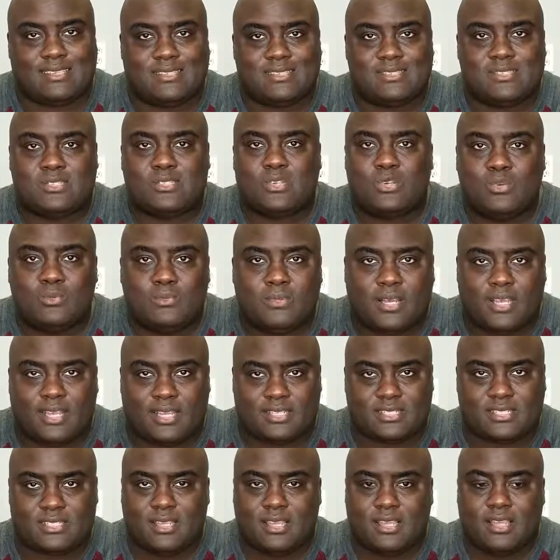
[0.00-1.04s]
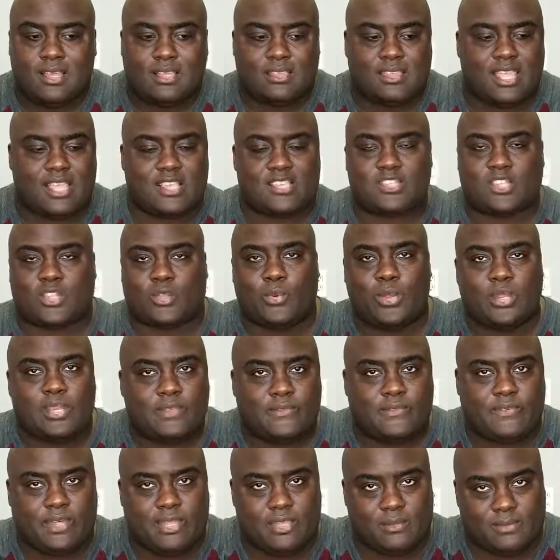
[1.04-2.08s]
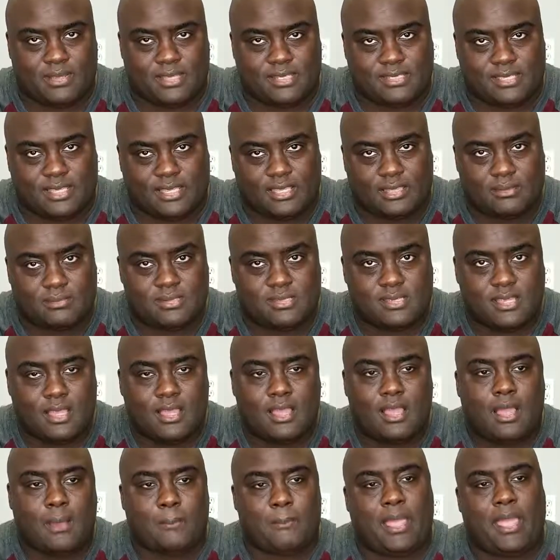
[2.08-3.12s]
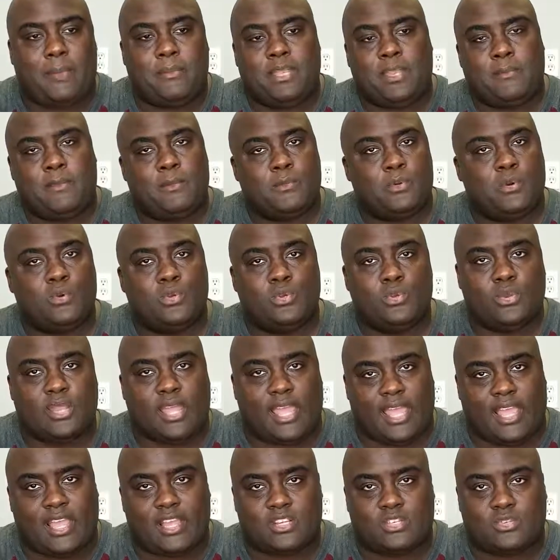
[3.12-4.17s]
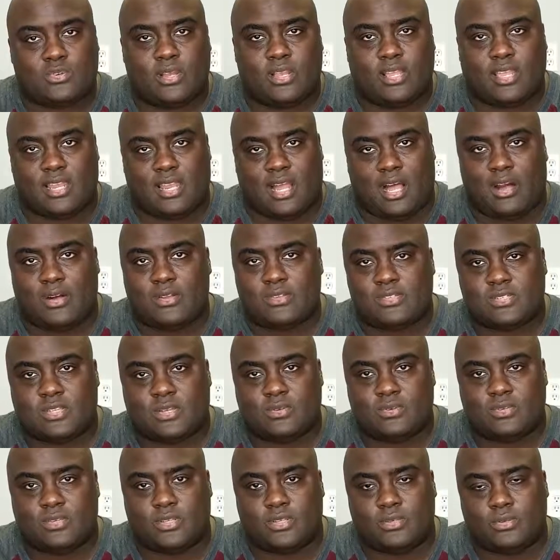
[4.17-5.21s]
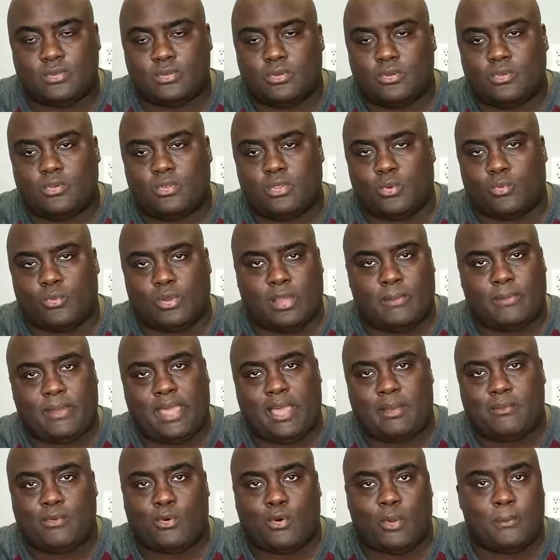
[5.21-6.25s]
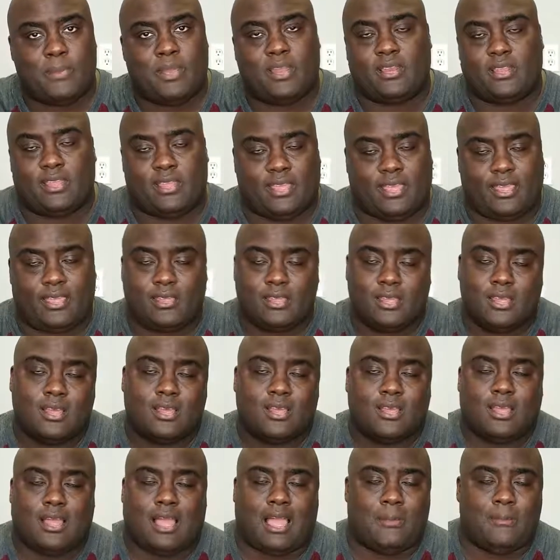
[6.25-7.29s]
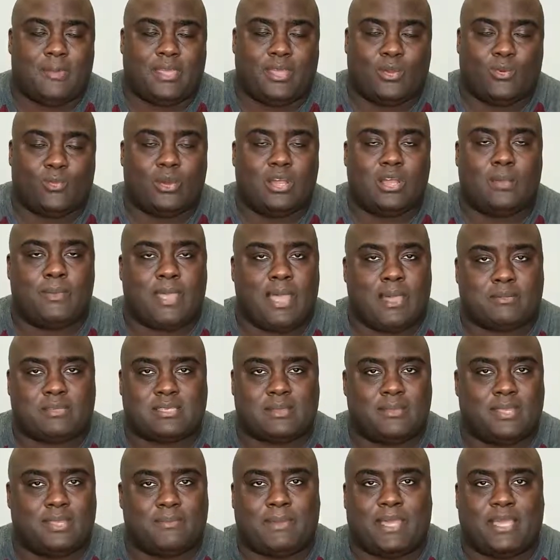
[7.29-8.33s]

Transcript: It's too much. There's 3 development teams. Maybe the people who do the Android can also do the web app, or better yet, web apps.